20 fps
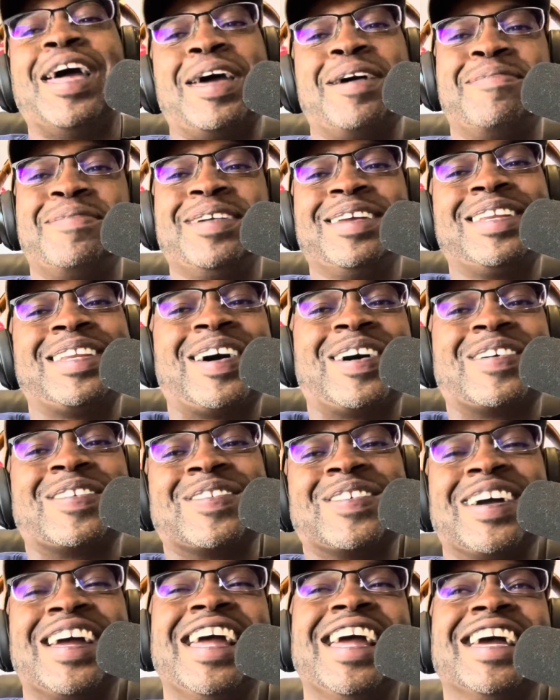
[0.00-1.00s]
Let me
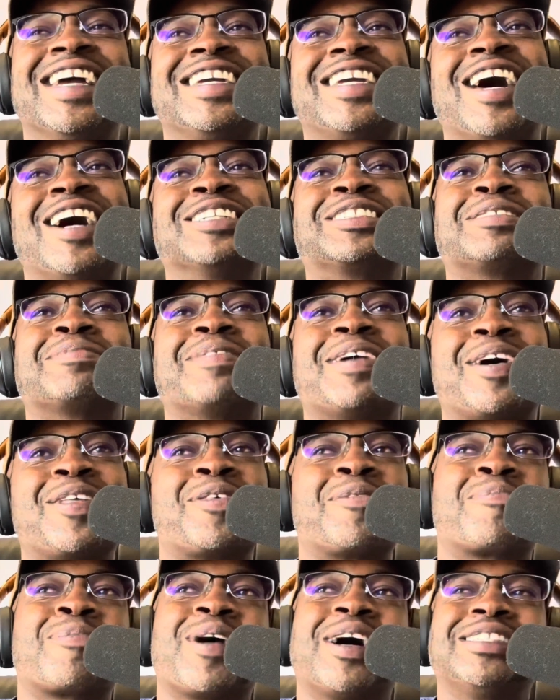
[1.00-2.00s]
know. Y'all, some
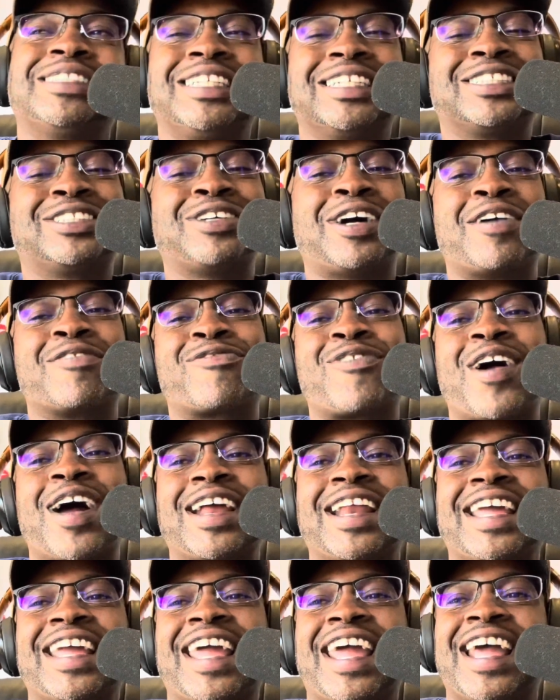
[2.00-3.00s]
other projects dropped
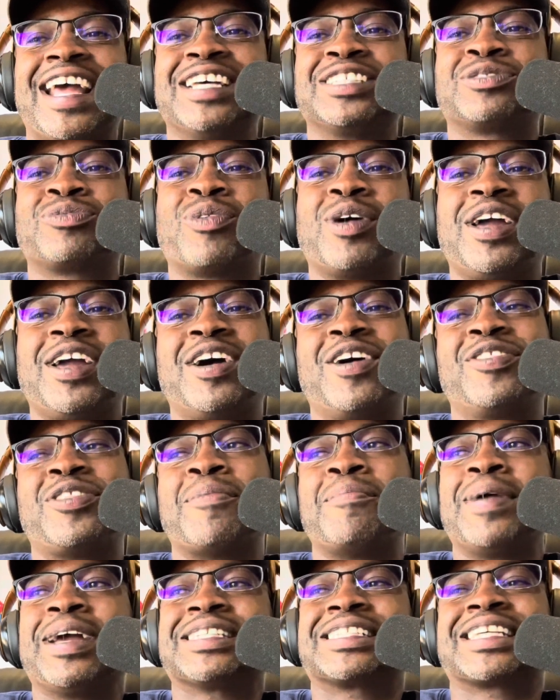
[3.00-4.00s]
Friday as well. That
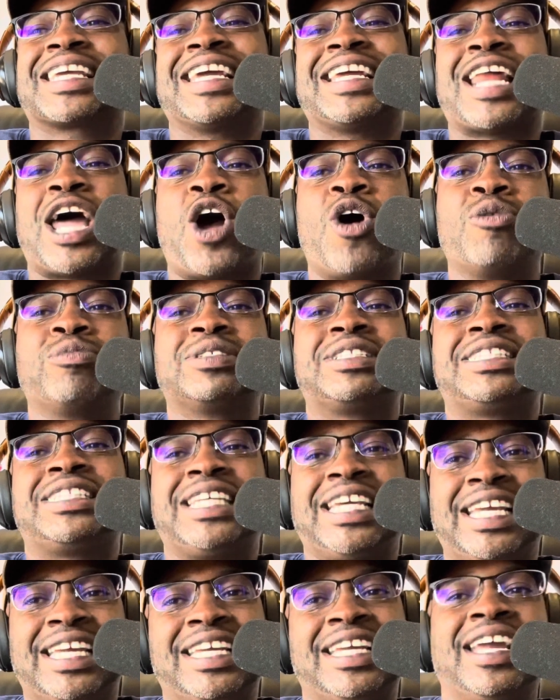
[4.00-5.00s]
Mexican
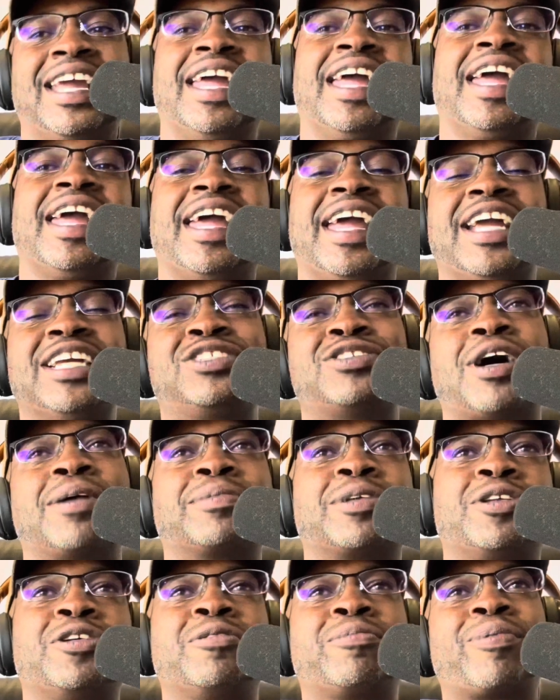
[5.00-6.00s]
OT, he
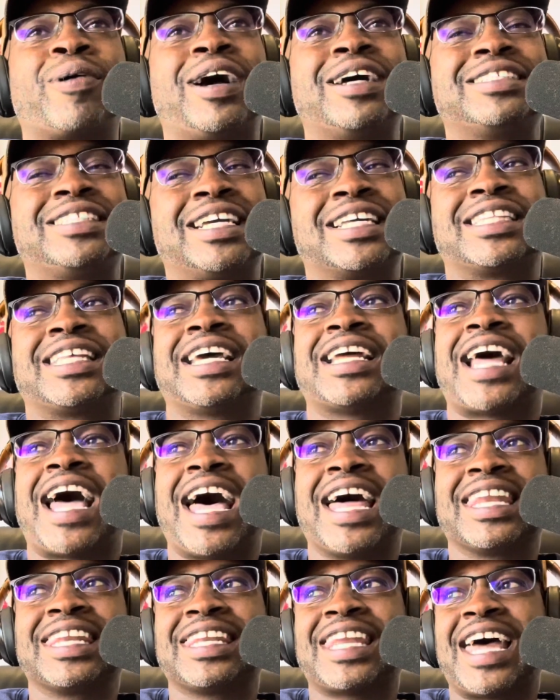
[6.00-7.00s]
dropped a new project that
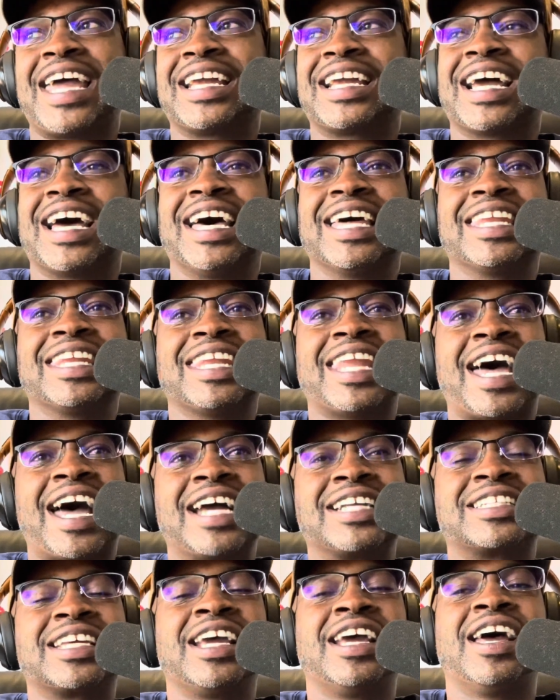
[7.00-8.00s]
I like a
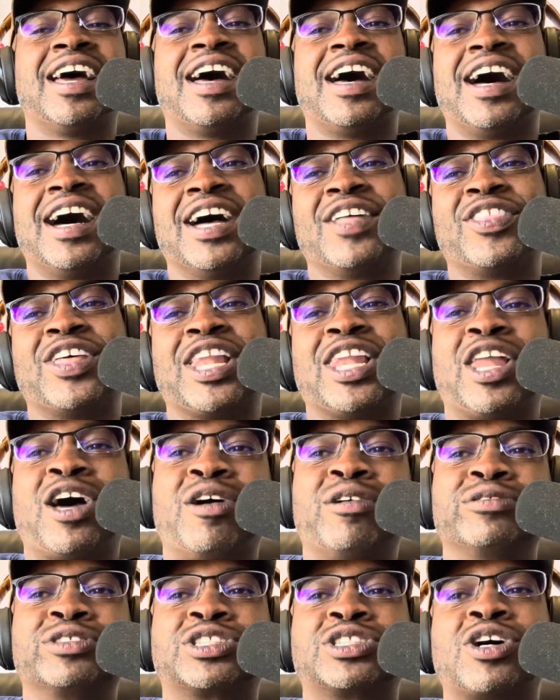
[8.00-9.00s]
lot. Uh, the
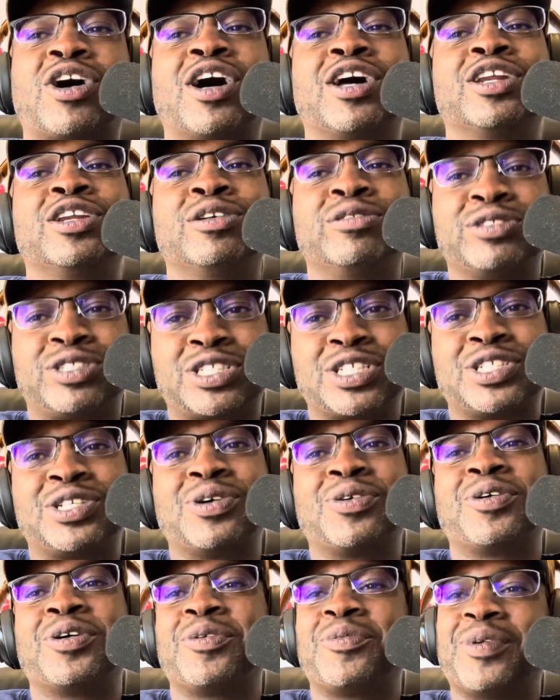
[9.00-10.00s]
Lone Star
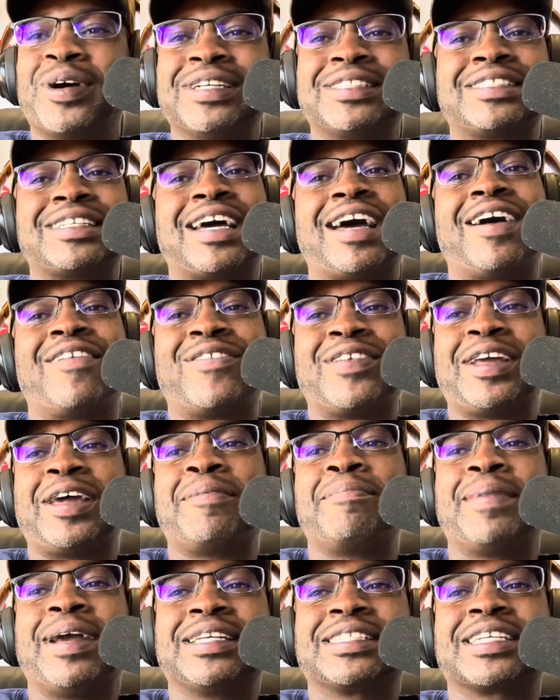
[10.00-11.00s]
Luchador, one time for that
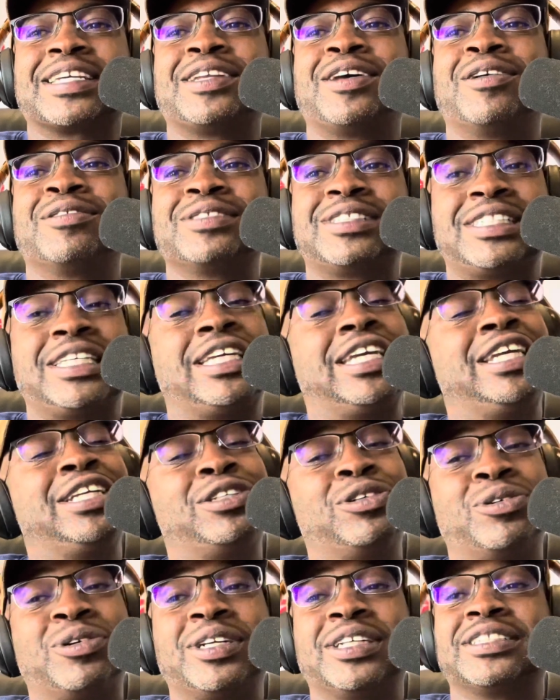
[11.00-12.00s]
Mexican OT, he
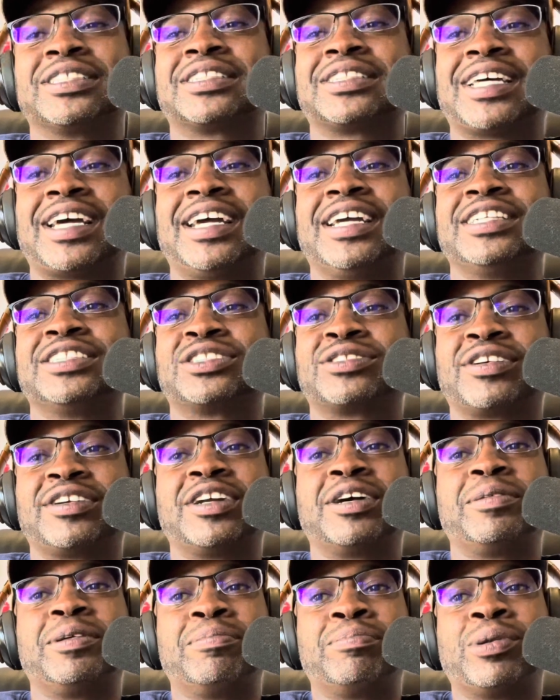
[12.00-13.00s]
doing his thing straight
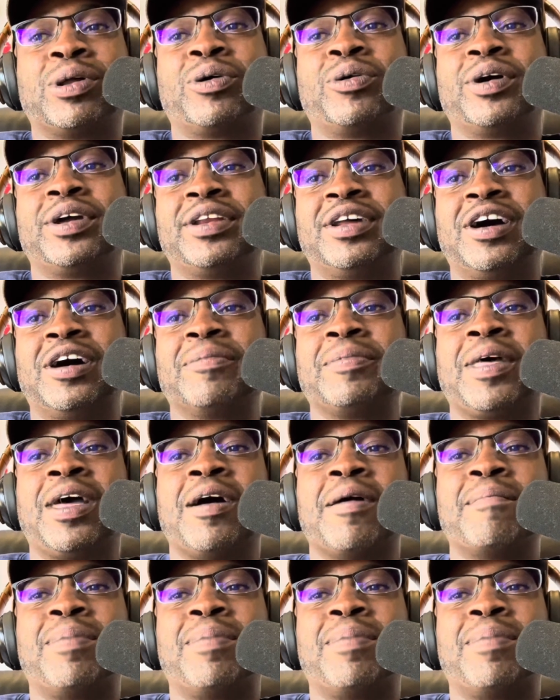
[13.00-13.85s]
up. He blowing up.